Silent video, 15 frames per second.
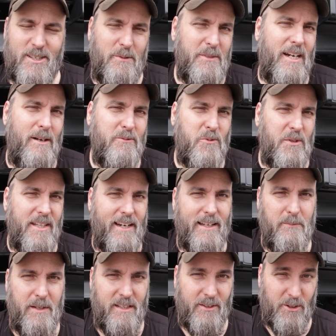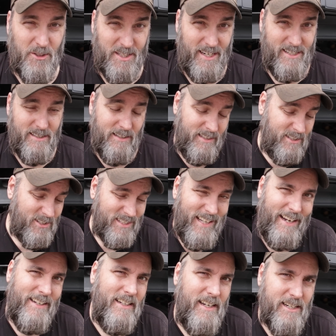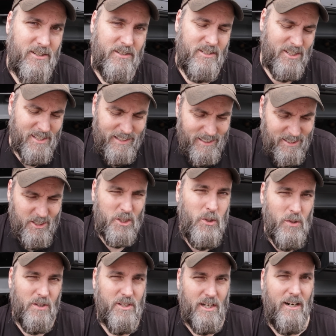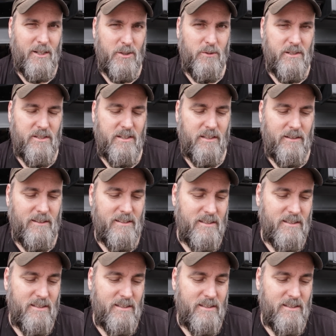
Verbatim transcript: Sometimes, well, that can be a little dicey, just that connection, just getting the two to talk to each other.